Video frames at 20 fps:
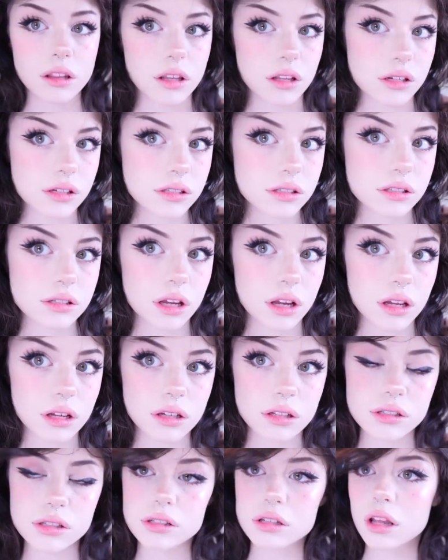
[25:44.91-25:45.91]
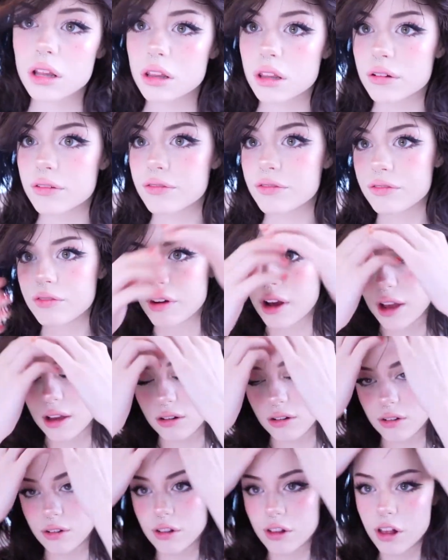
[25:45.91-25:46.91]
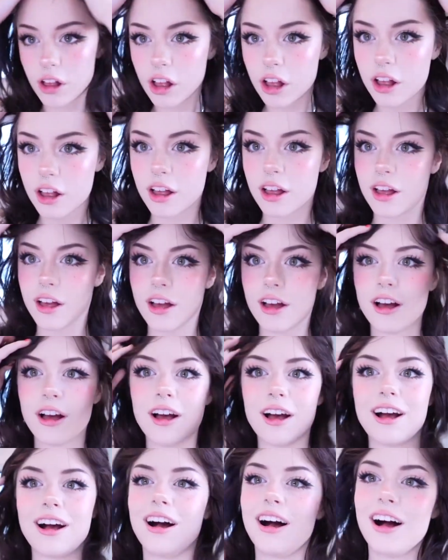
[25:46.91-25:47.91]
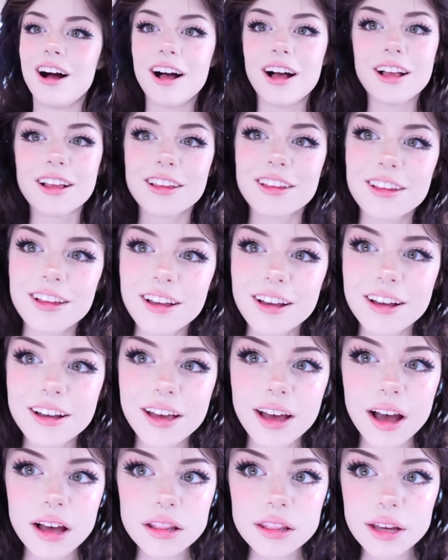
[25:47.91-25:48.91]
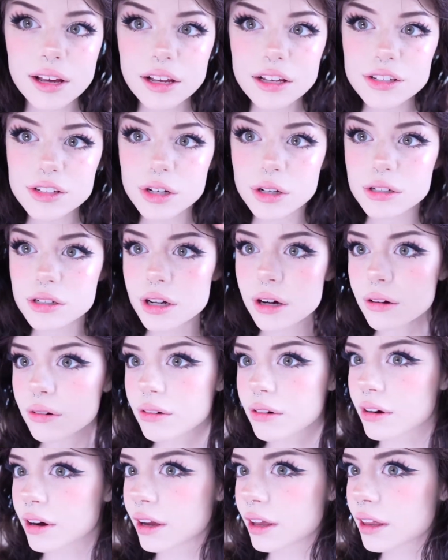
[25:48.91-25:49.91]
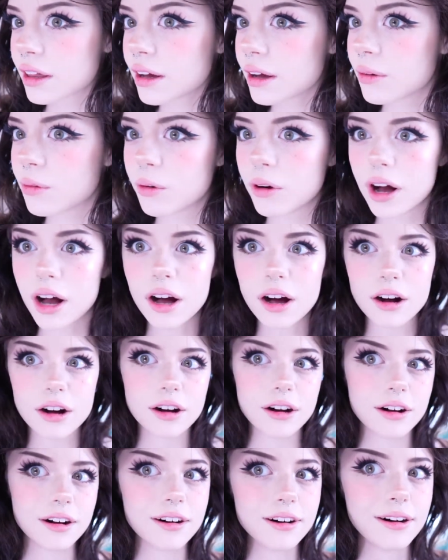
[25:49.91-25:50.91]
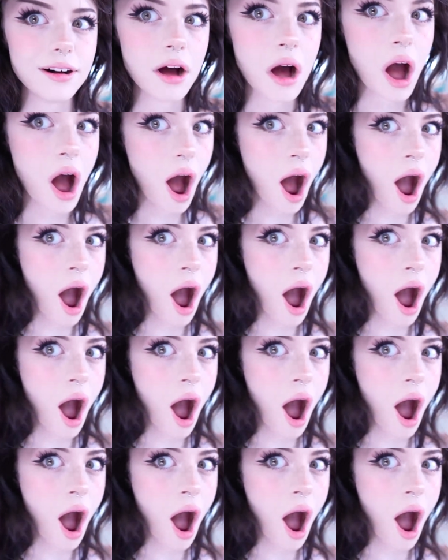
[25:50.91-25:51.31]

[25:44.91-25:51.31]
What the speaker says: This is the final look. I think it turned out really well.